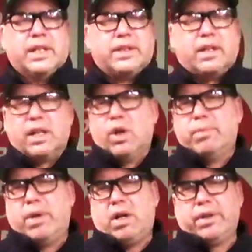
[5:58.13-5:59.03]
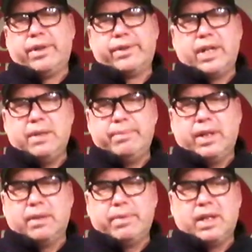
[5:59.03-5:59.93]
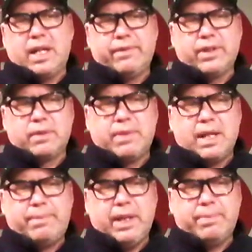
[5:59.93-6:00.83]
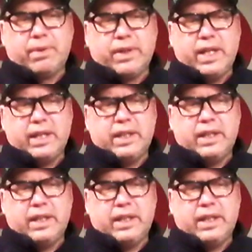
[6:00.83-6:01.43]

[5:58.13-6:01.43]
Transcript: that are lowballed on rate beer Advocate, are by people that